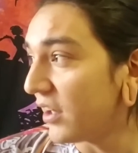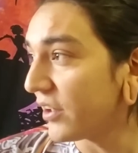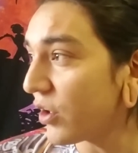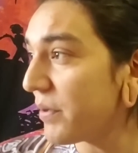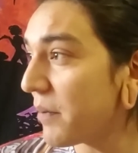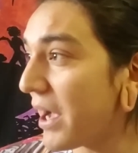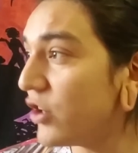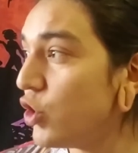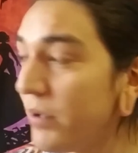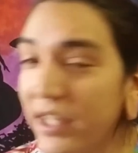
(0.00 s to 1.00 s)
Little bit about
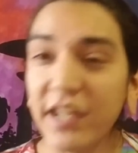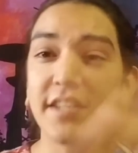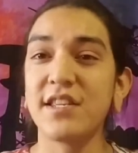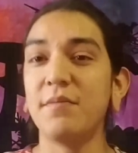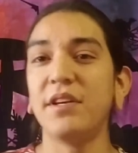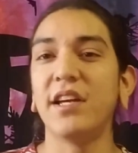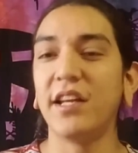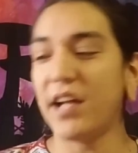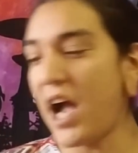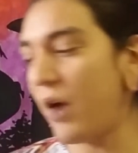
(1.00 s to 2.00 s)
new beginnings in the
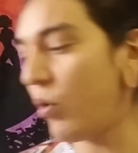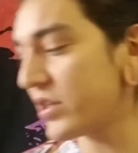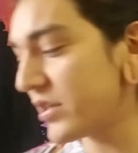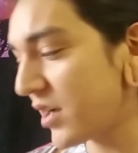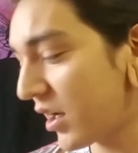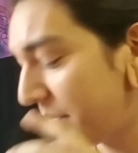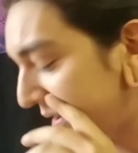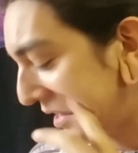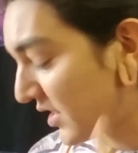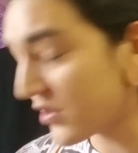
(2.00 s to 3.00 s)
beginning. I want to talk
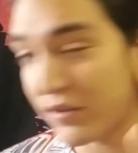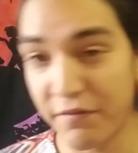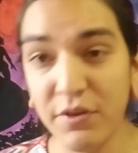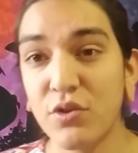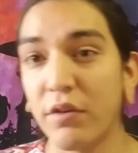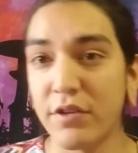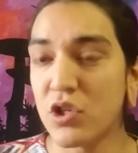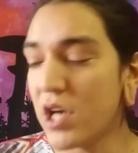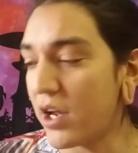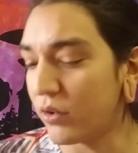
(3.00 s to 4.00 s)
about the future of this
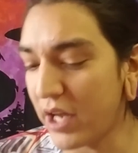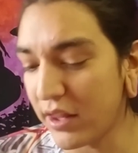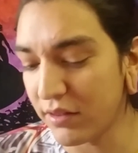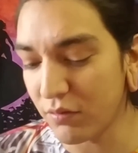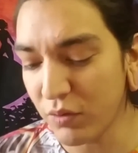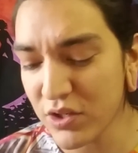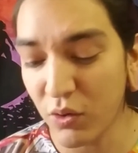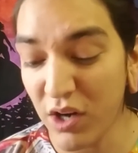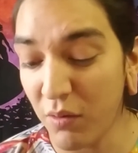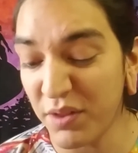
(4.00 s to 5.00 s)
channel and what's
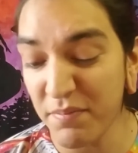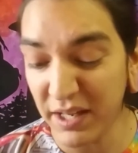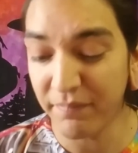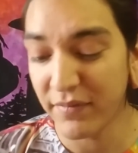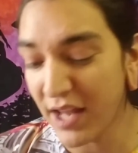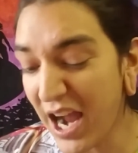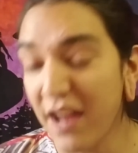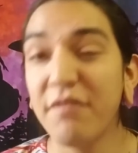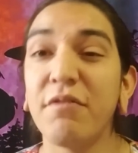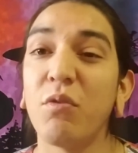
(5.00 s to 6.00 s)
going on with me. I
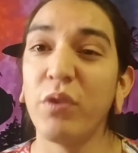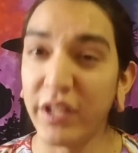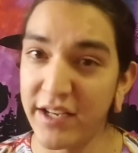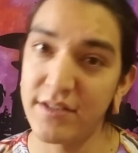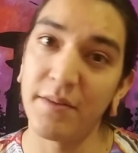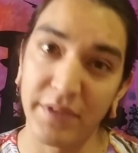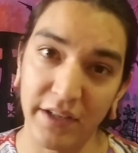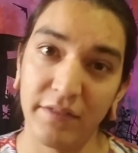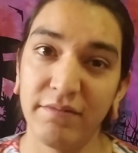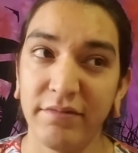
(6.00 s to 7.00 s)
have realized
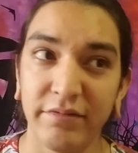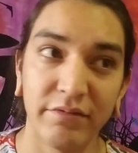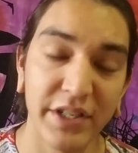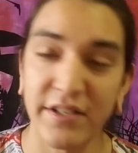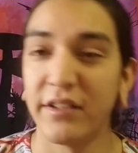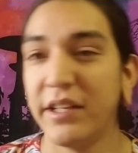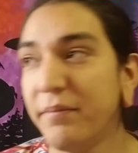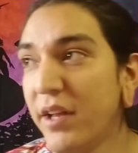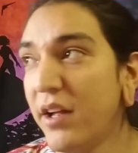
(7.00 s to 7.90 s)
something recently.